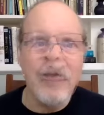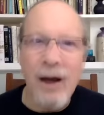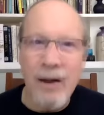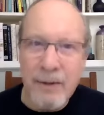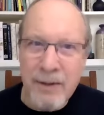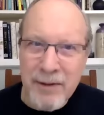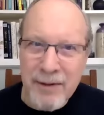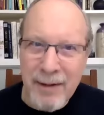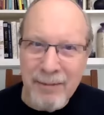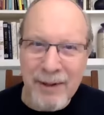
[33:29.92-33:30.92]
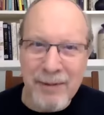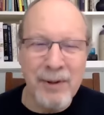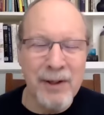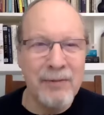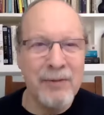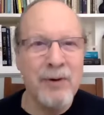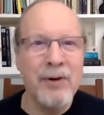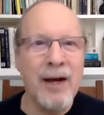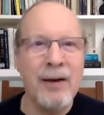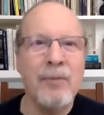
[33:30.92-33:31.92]
on the stomach. Believe it or
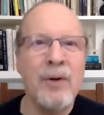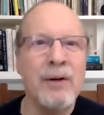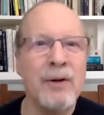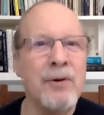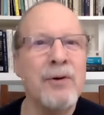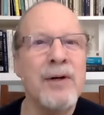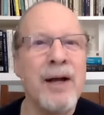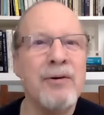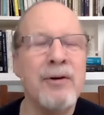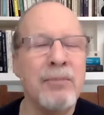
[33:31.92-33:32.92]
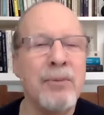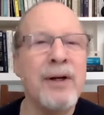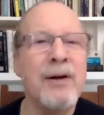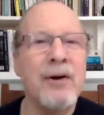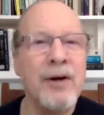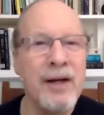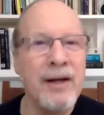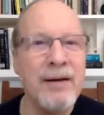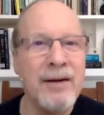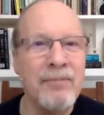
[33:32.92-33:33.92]
not, we learned how to bring our
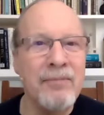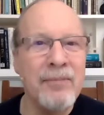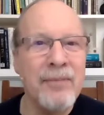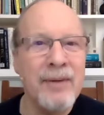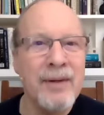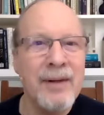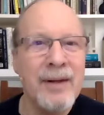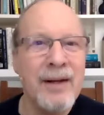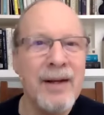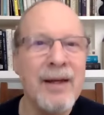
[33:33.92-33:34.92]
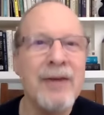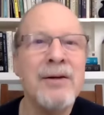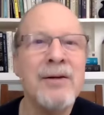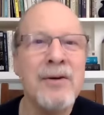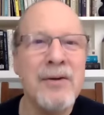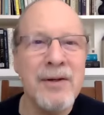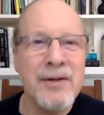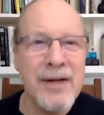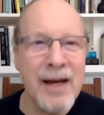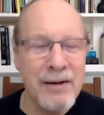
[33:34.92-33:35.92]
head into the
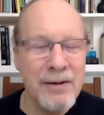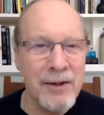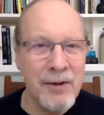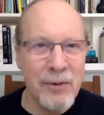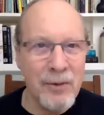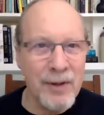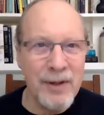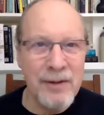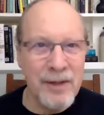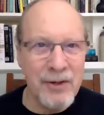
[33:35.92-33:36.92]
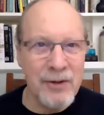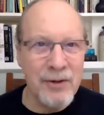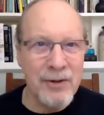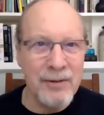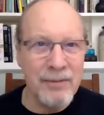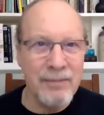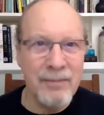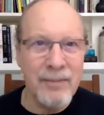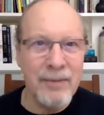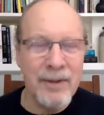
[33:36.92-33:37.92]
standing orientation,
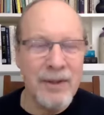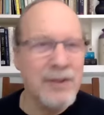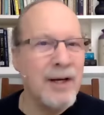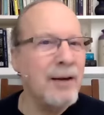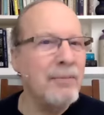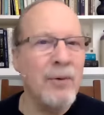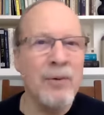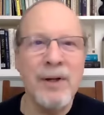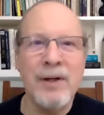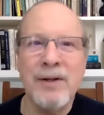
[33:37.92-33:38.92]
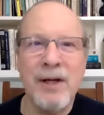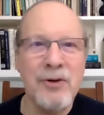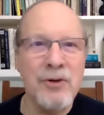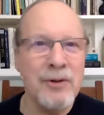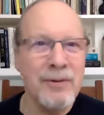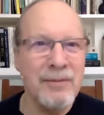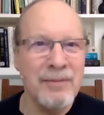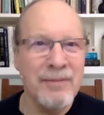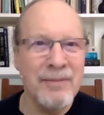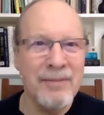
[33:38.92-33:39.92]
the same orientation
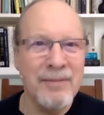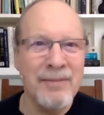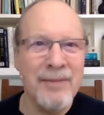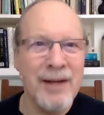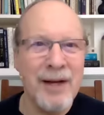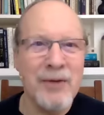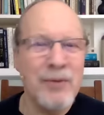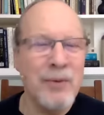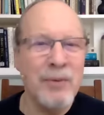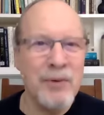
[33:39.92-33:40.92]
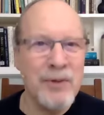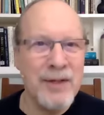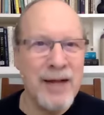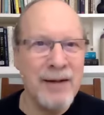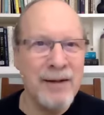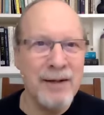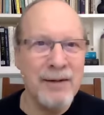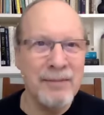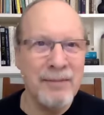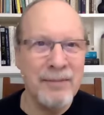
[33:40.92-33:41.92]
as when we were standing.